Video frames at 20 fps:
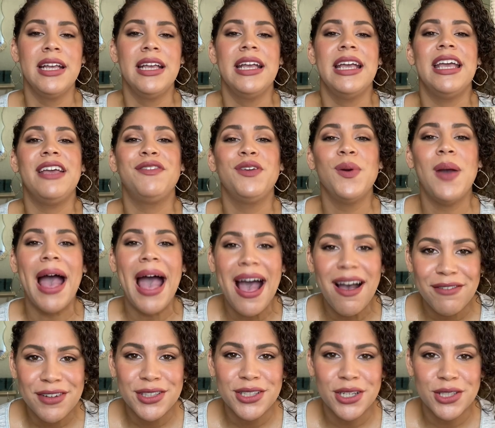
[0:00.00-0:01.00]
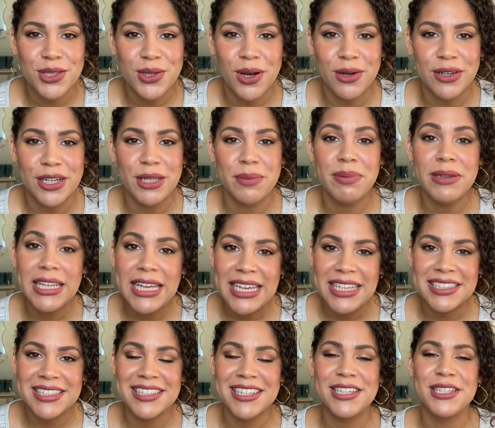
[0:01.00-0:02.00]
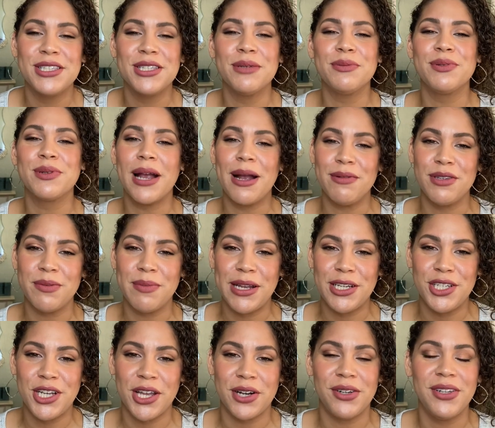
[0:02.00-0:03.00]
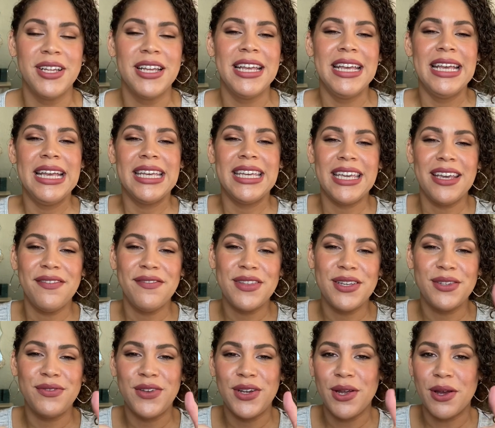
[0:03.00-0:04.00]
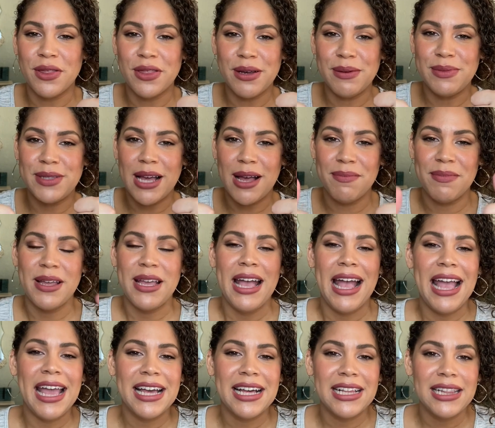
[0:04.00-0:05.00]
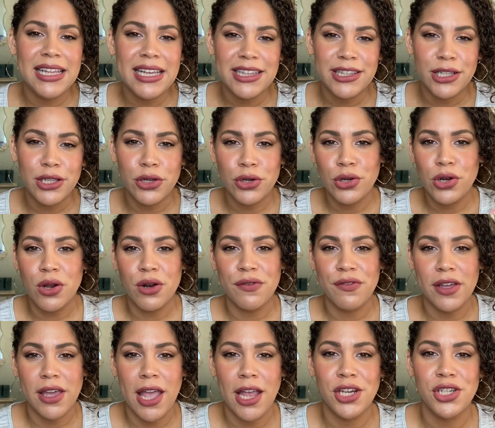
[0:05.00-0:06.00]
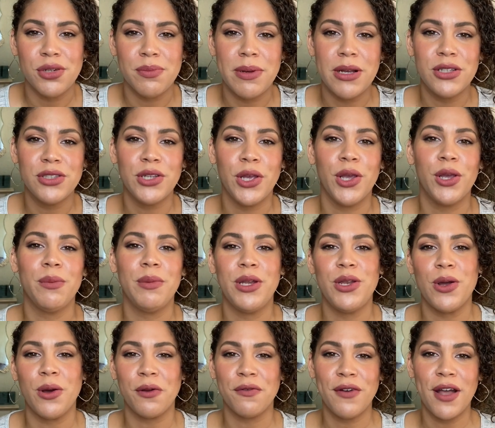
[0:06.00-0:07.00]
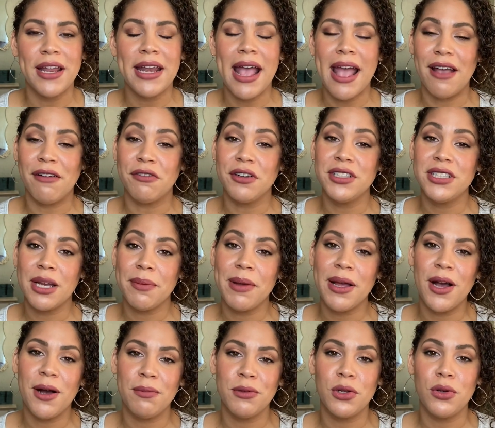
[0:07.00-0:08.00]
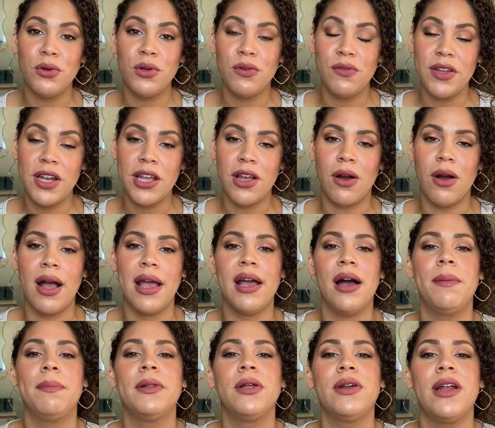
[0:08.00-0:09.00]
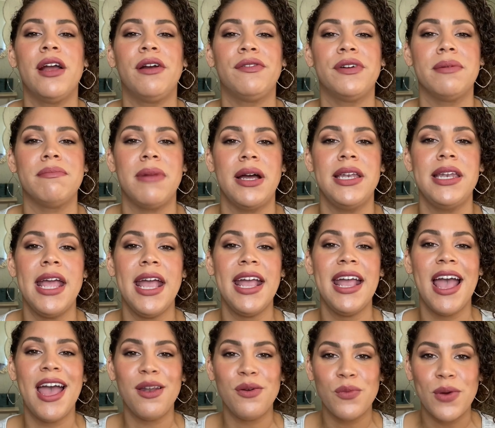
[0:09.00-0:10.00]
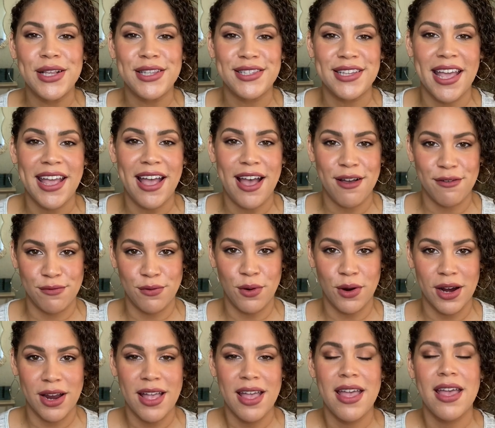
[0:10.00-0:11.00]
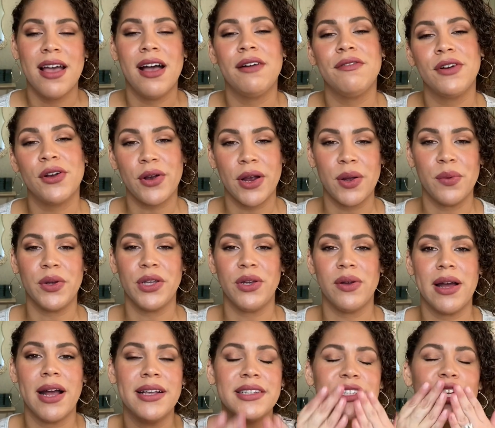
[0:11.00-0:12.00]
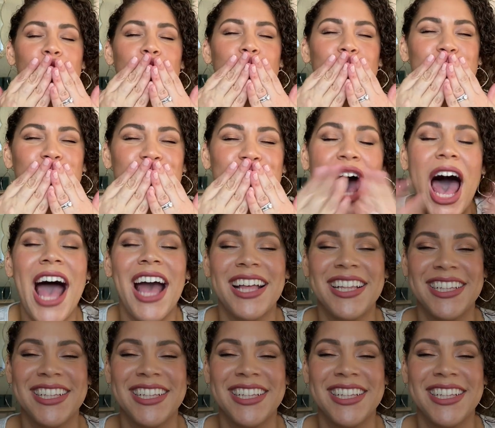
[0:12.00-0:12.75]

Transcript: If you haven't done so already, please subscribe to my channel, give this video a thumbs up, and click the little notification bell so you can be notified every time I upload a new video. I upload every Monday and Wednesday at 4. Have a great one, you guys. Mwah.